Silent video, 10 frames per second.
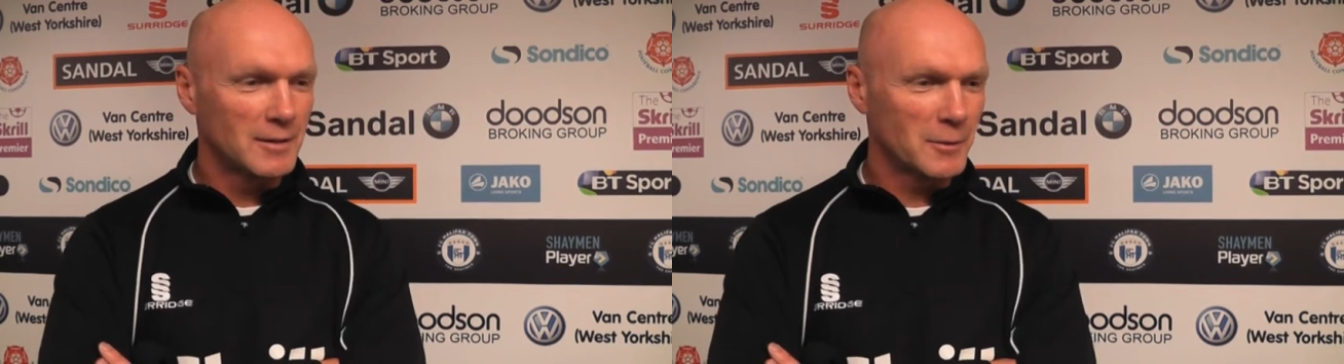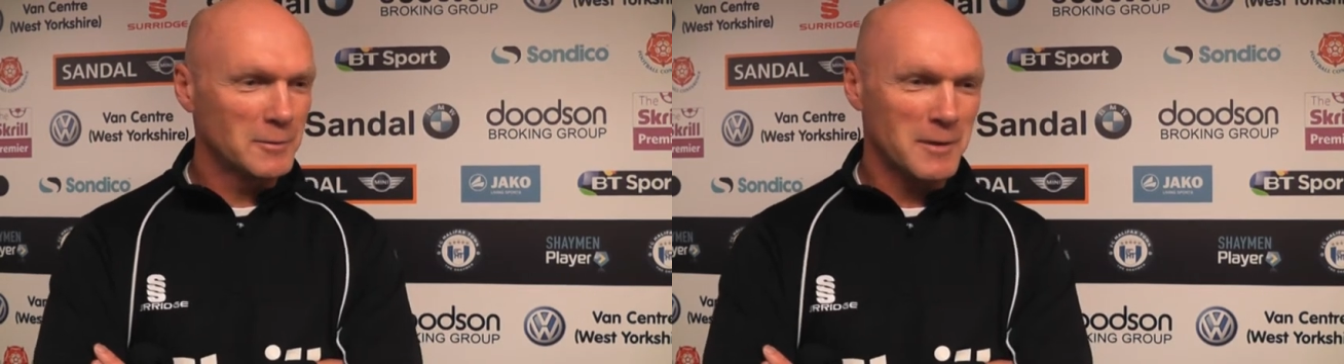
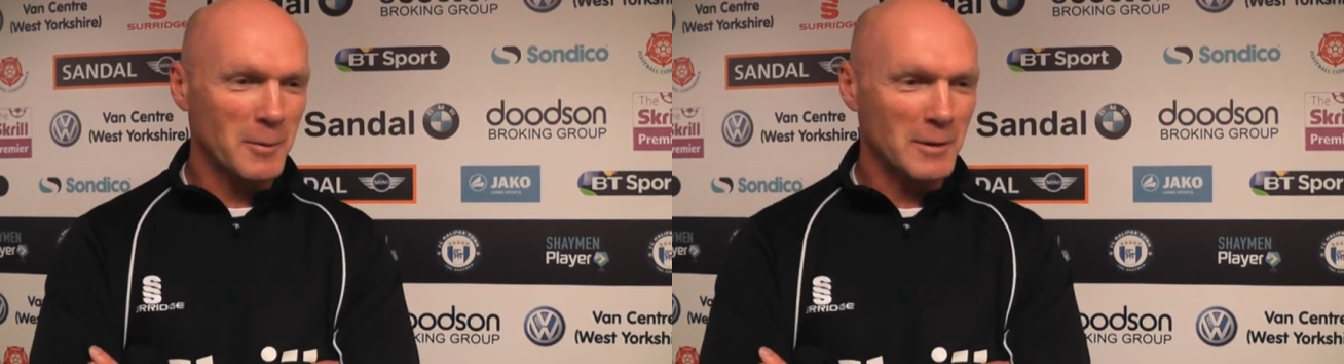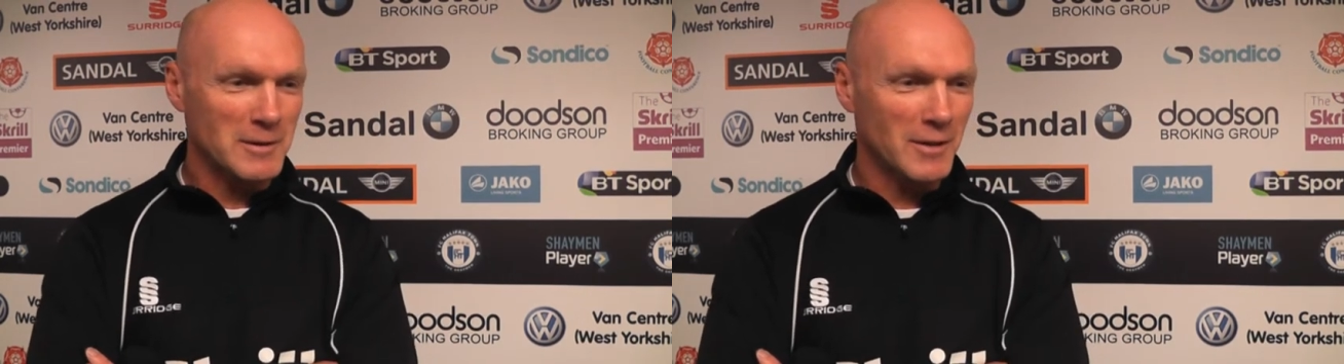Don't
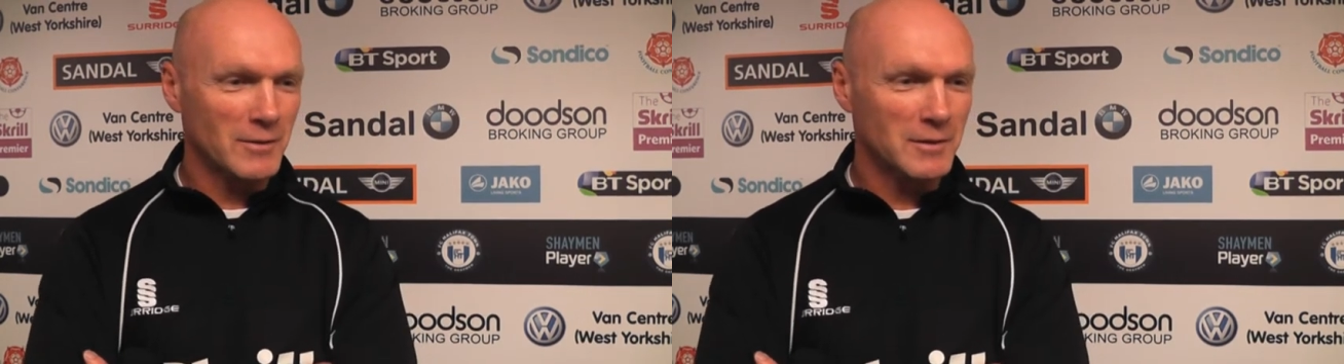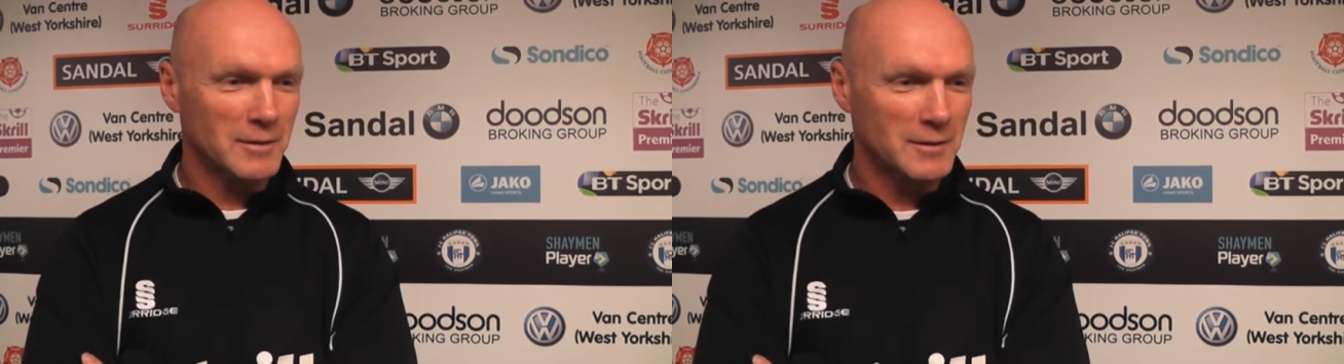top
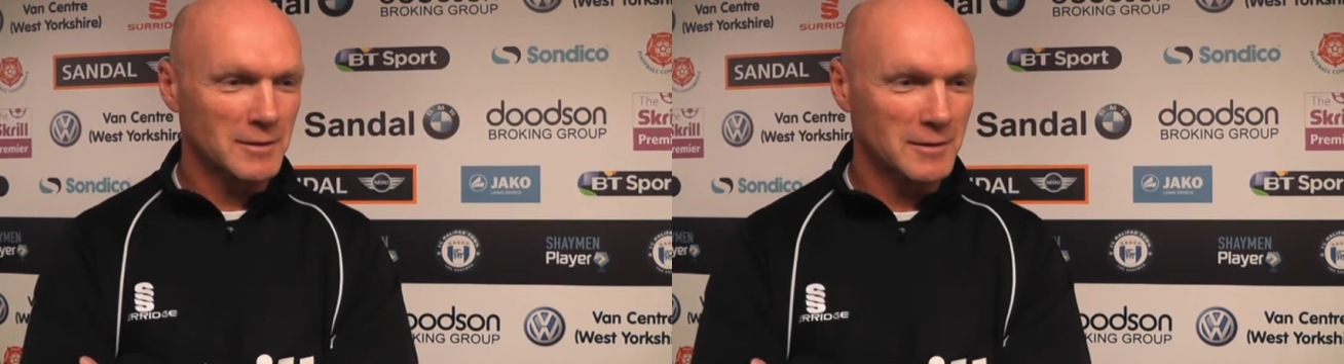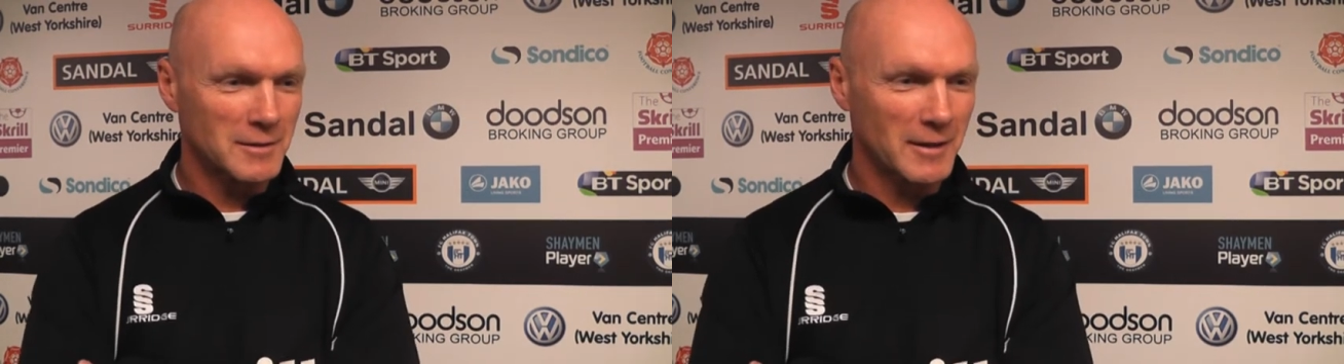yourself
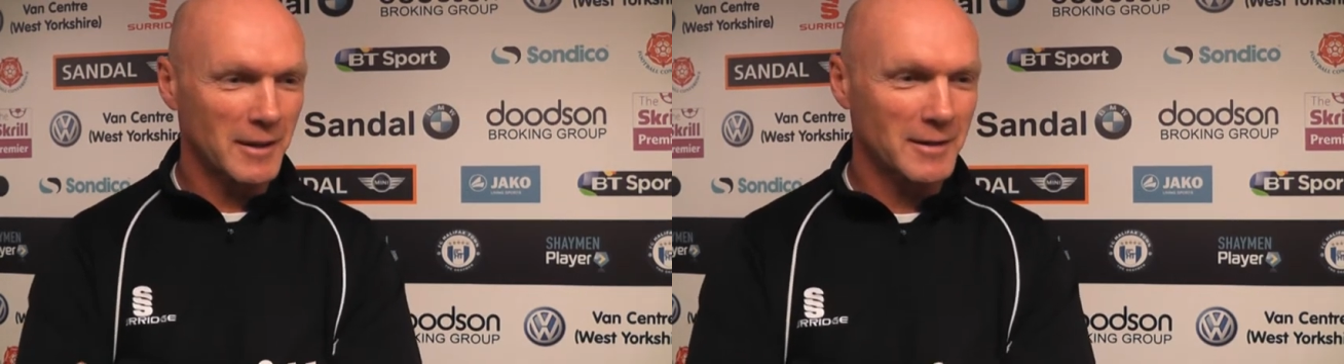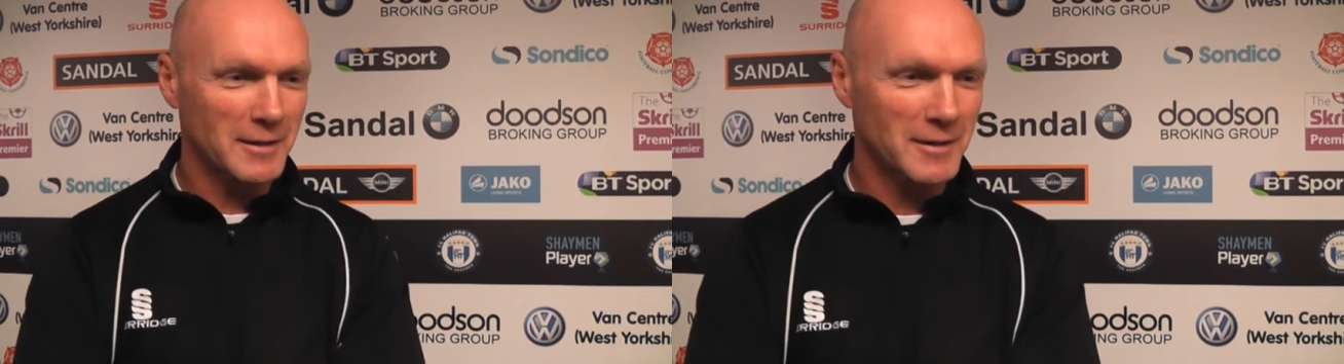
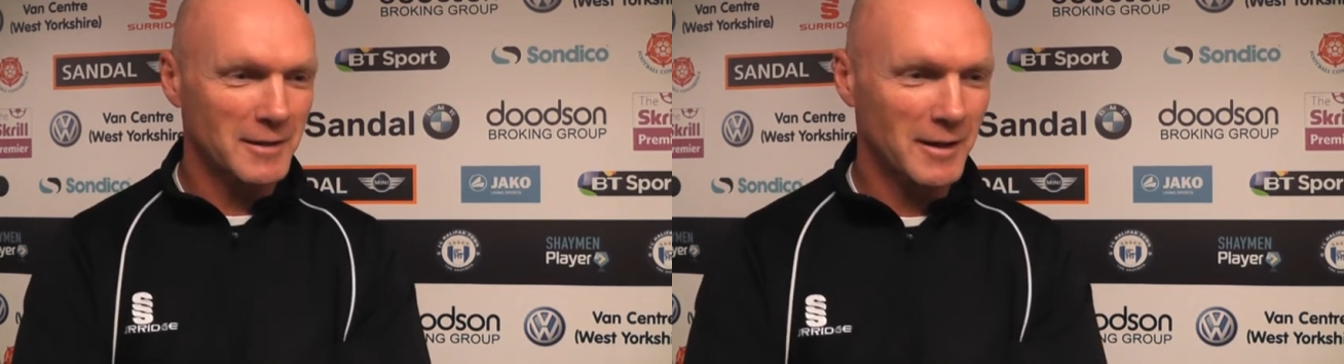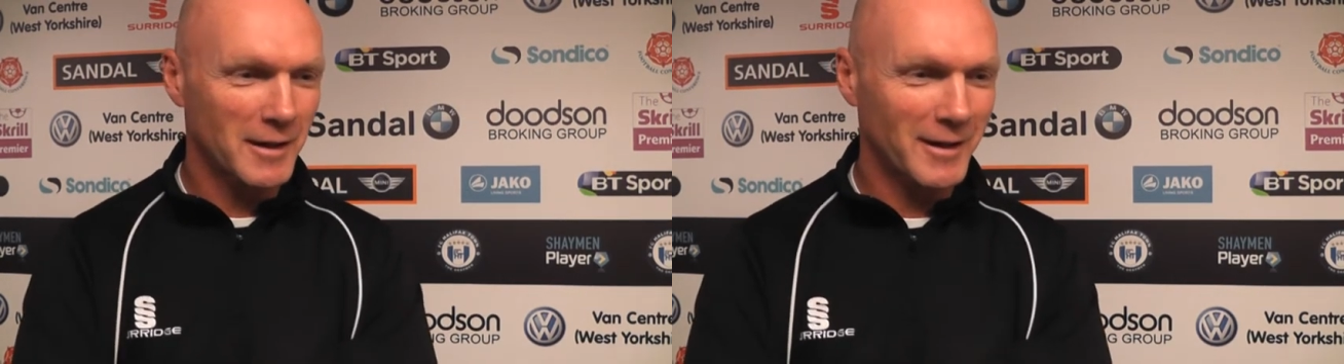tonight.
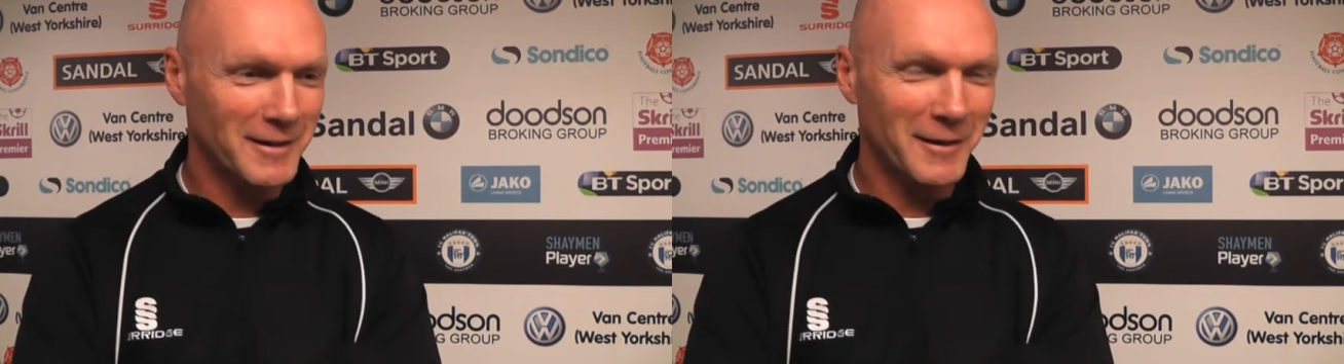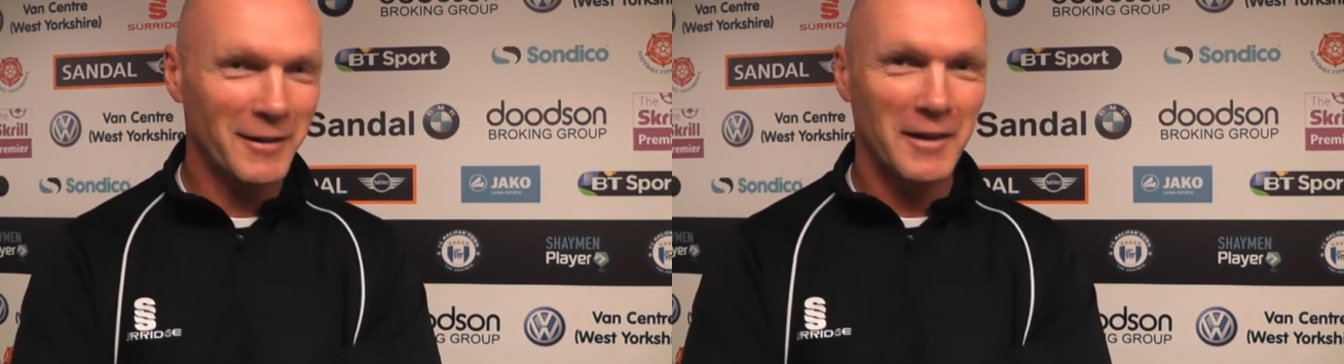
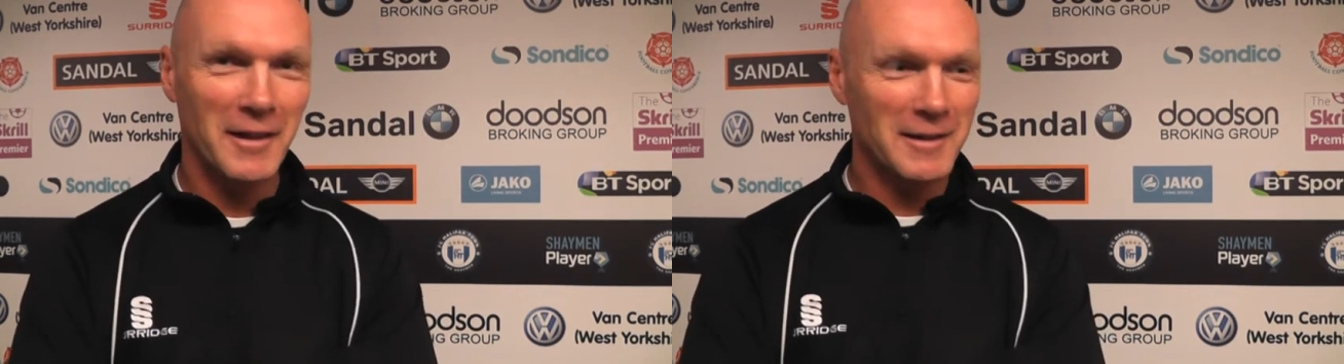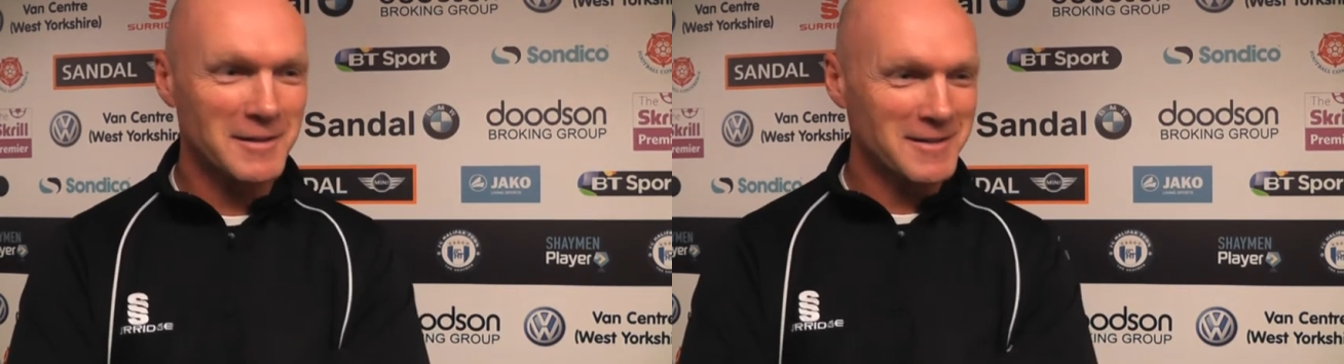I don't
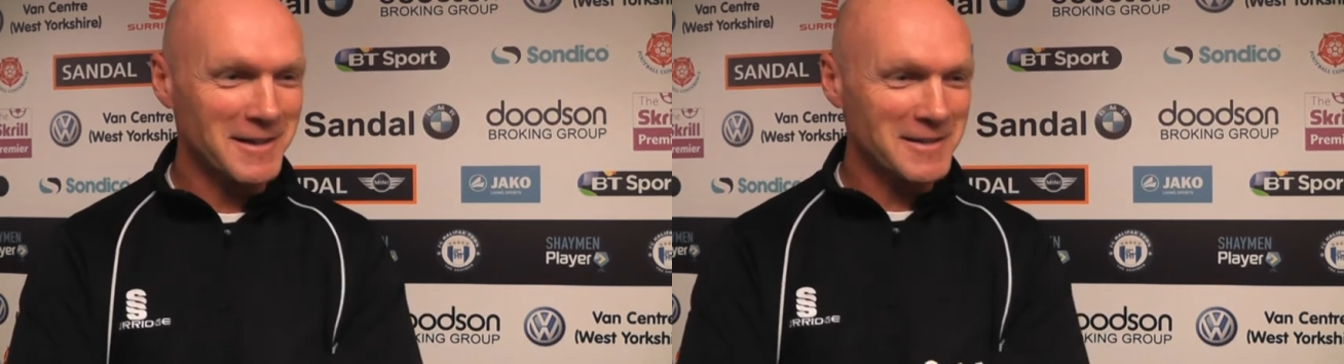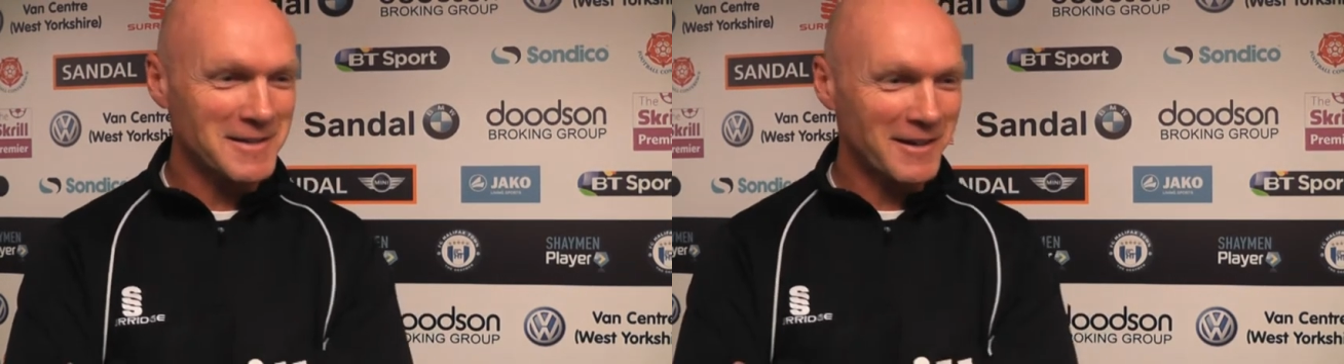think that's
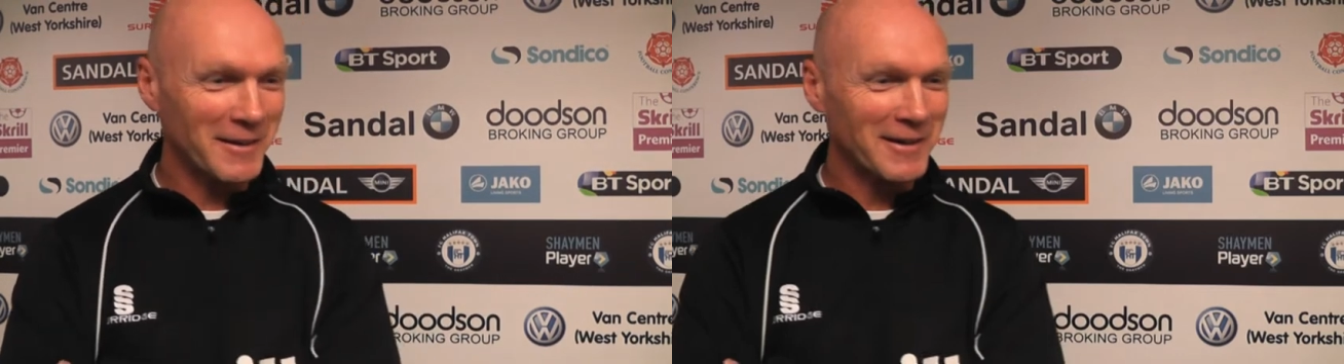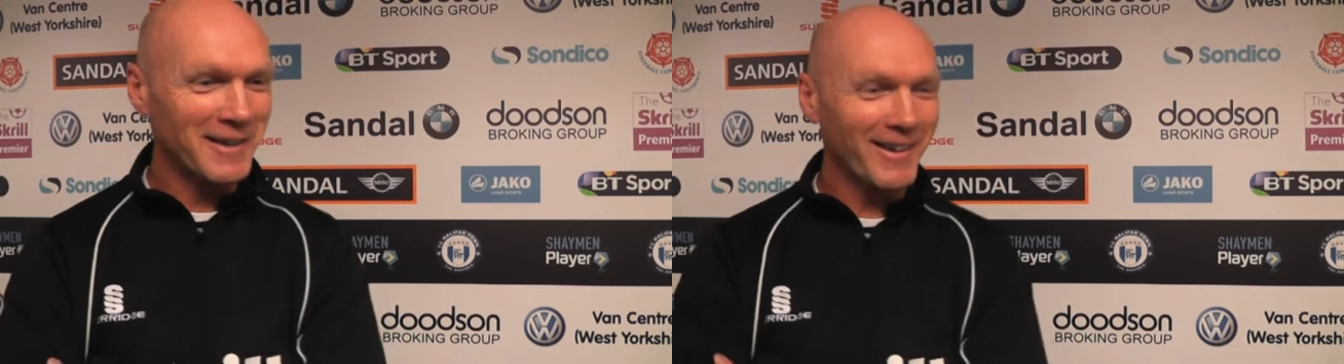
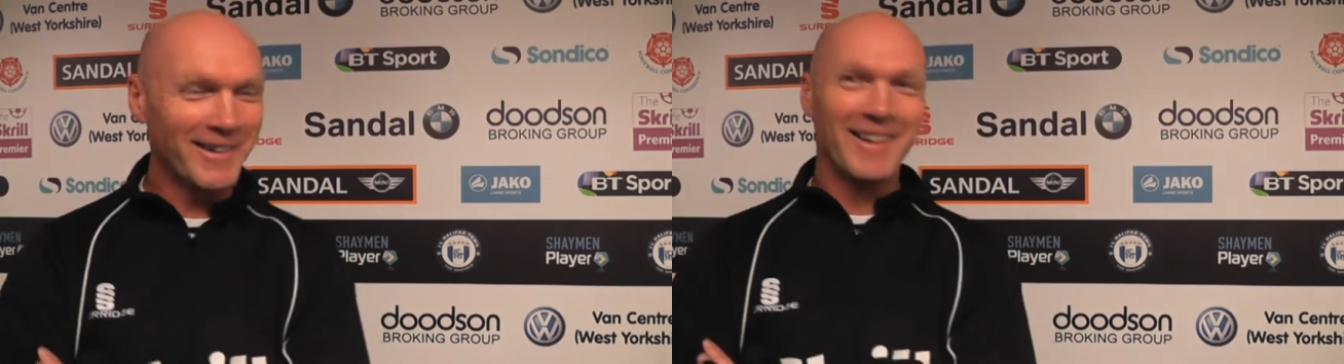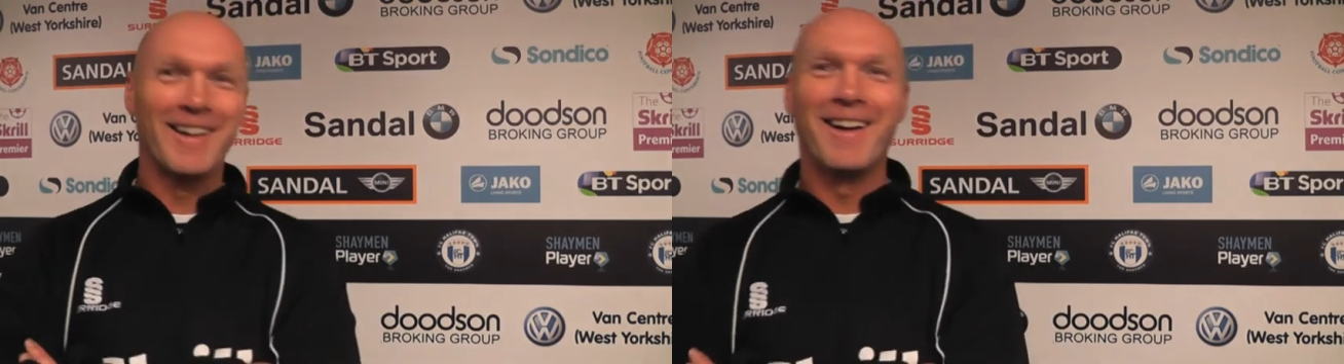necessary at all.